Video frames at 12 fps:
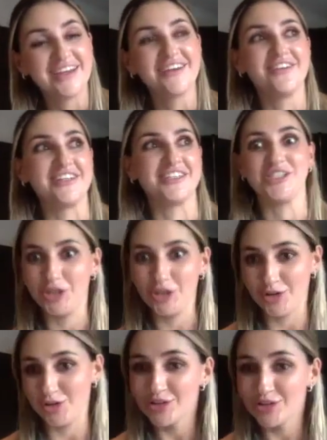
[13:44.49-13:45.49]
which is
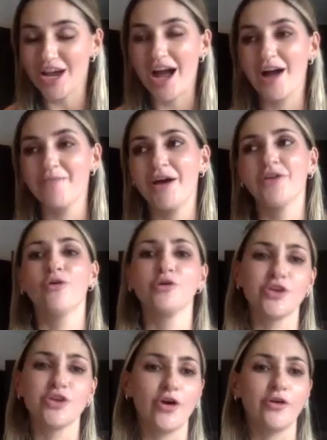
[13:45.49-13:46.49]
huge, and
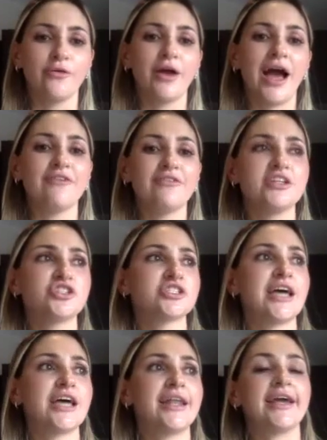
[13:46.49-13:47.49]
also having
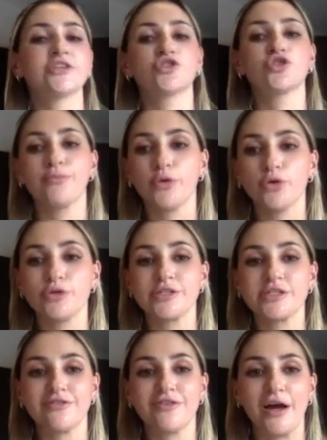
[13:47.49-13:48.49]
just that extra
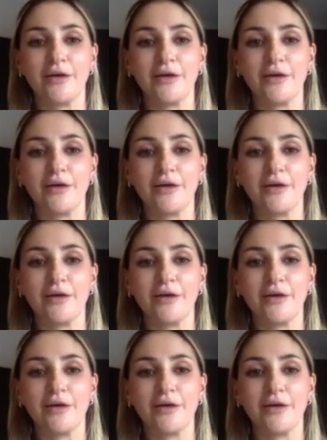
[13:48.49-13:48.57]
boost of